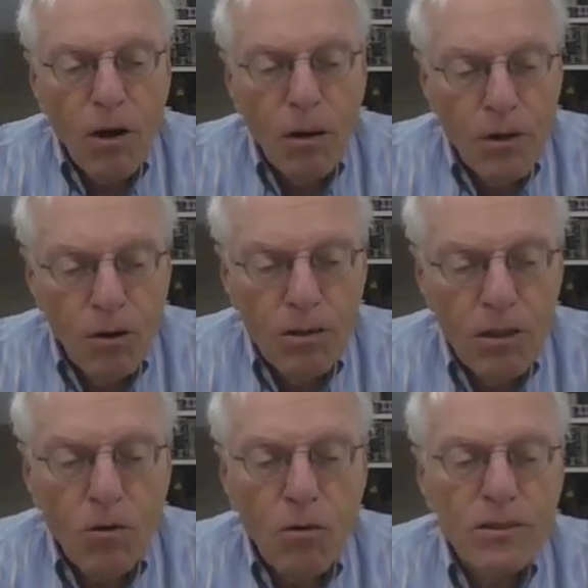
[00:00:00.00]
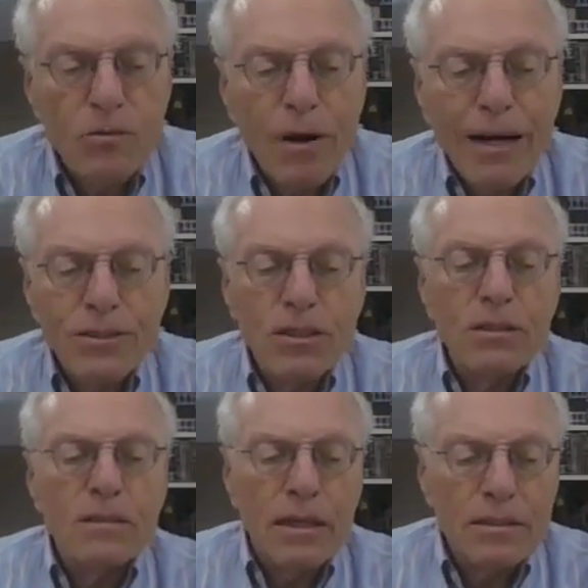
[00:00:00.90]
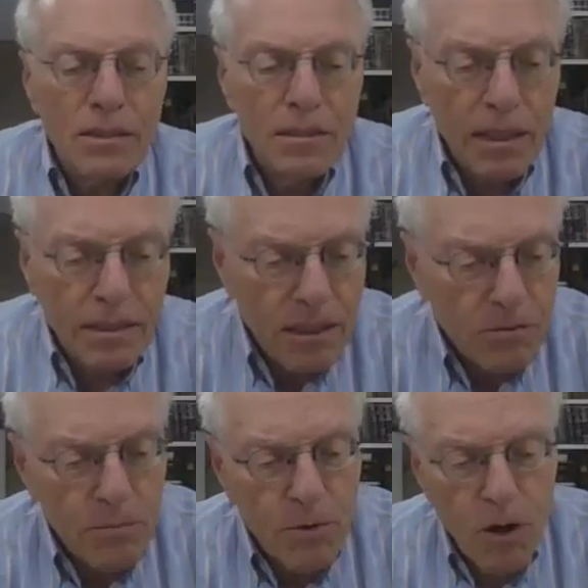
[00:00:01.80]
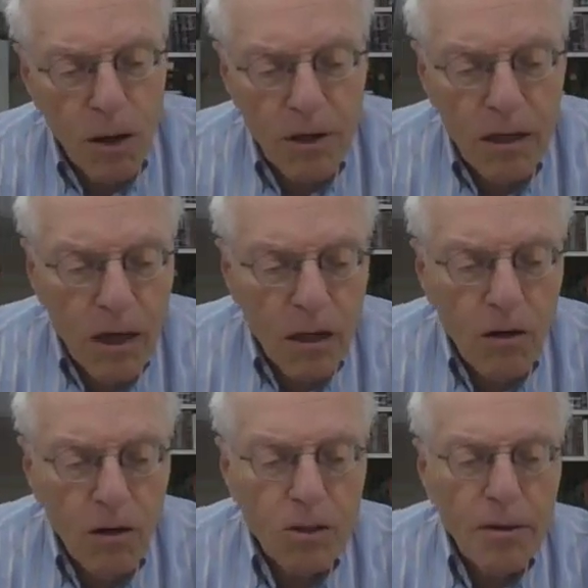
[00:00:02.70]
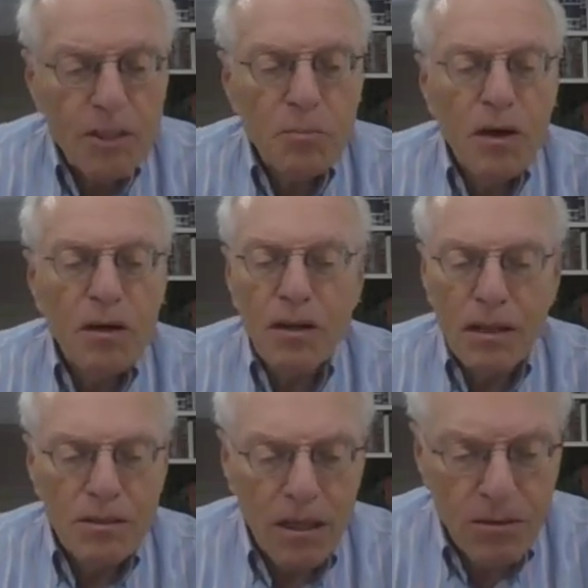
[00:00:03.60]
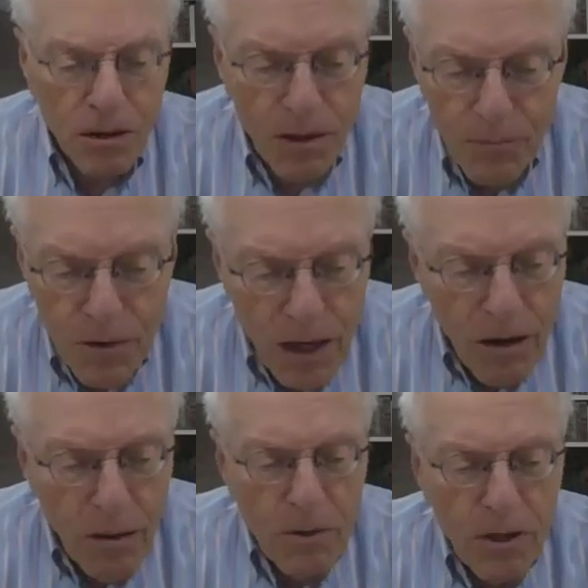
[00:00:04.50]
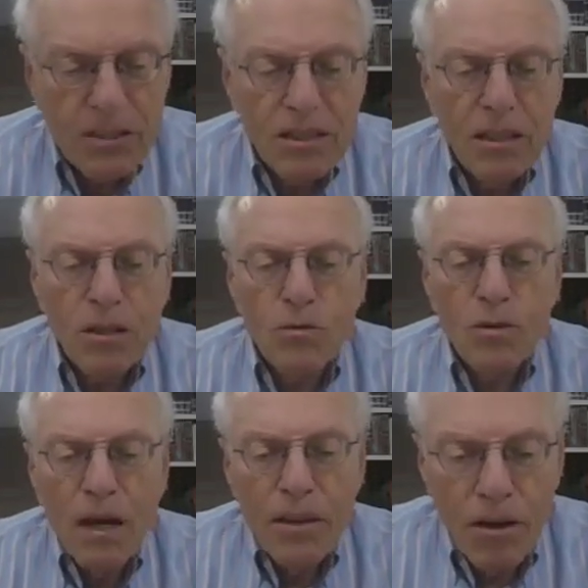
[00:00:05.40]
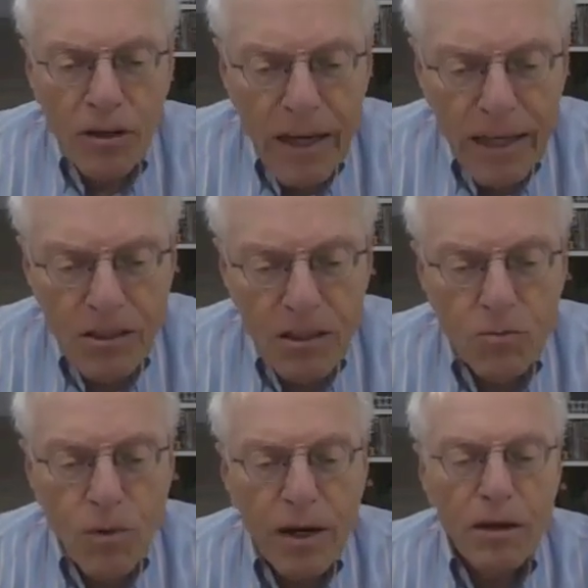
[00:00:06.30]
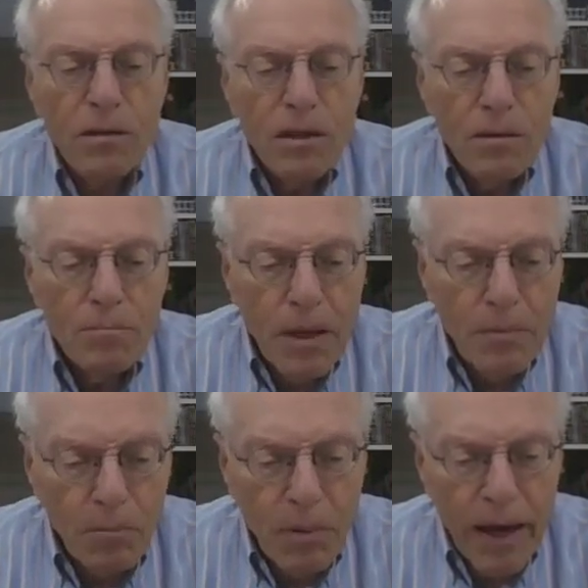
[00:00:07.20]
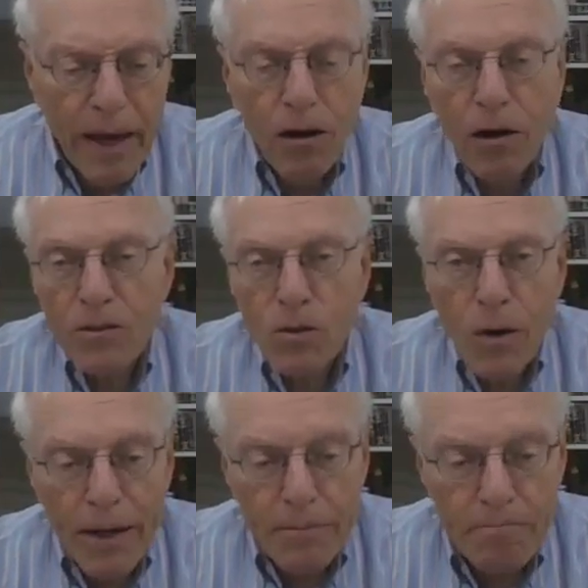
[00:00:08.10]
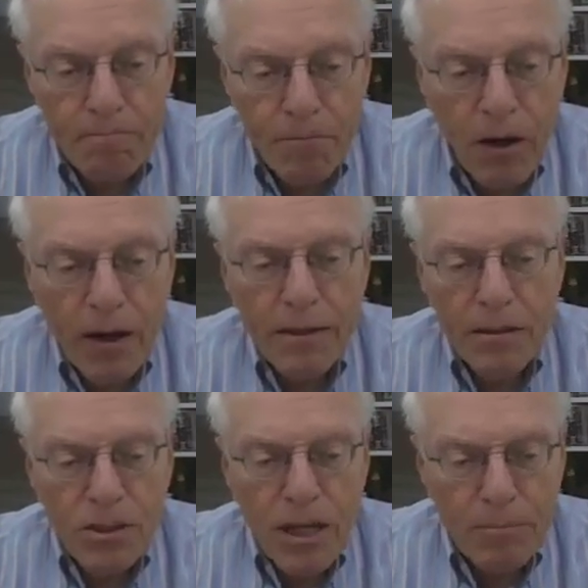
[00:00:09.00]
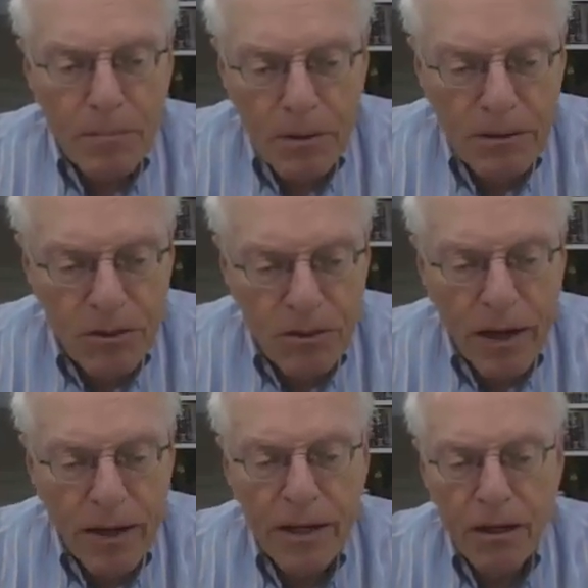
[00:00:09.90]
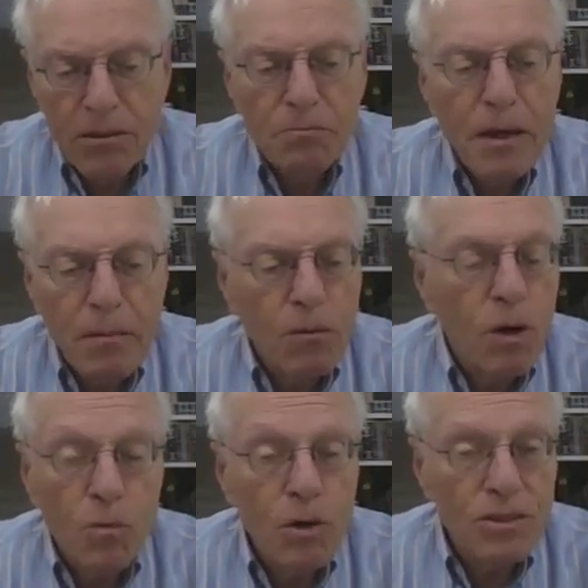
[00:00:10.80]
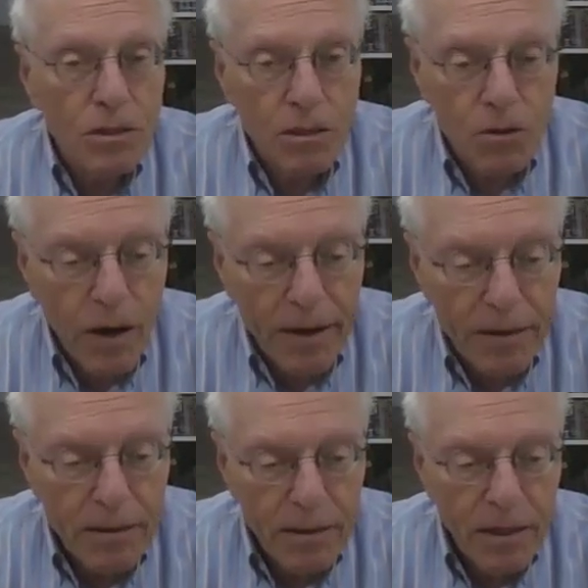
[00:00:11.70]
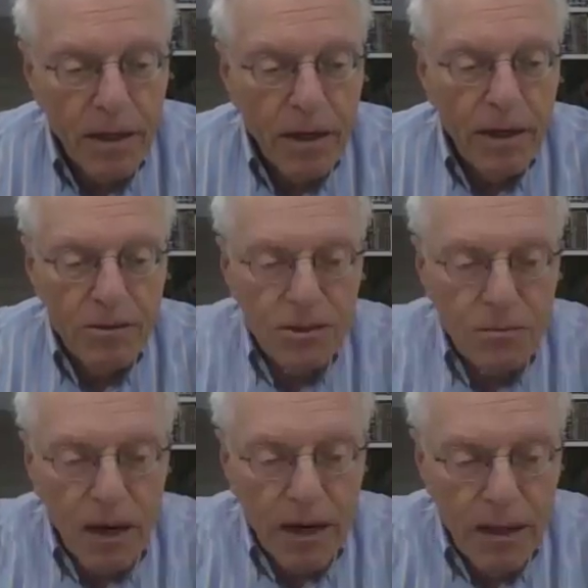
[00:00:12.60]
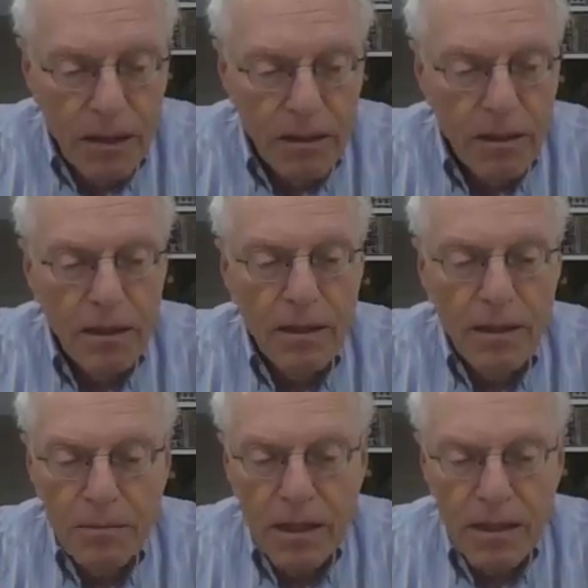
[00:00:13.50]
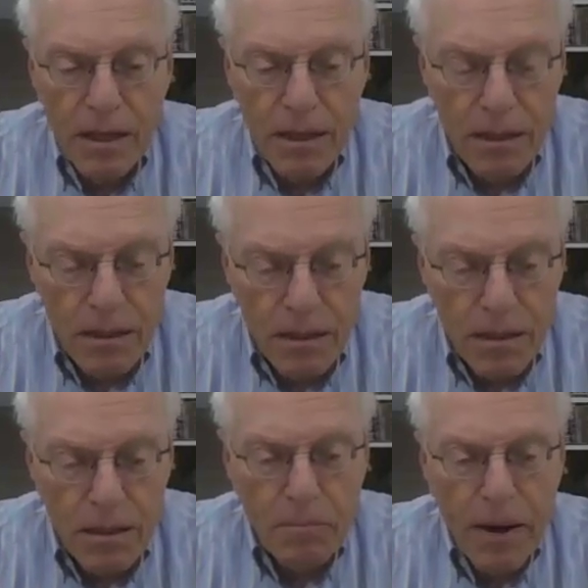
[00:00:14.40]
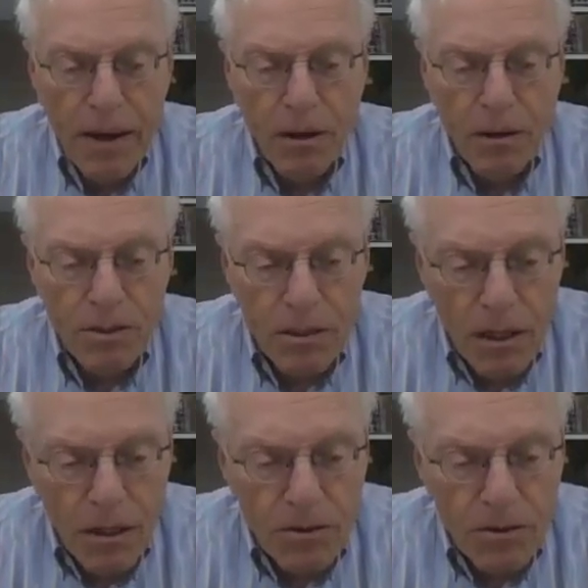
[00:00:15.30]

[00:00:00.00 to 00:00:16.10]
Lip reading: Rabbi Yehuda, according to Rashi, the next case, Rabbi Yehuda Omer, Kol sheParis biyado yal tachtona. Rabbi Yehuda says here, look, there are cases where people pay on credit, right? The shopkeeper gives you credit. Here is speaking about where it wasn't on credit. Here's the money, give me the payros.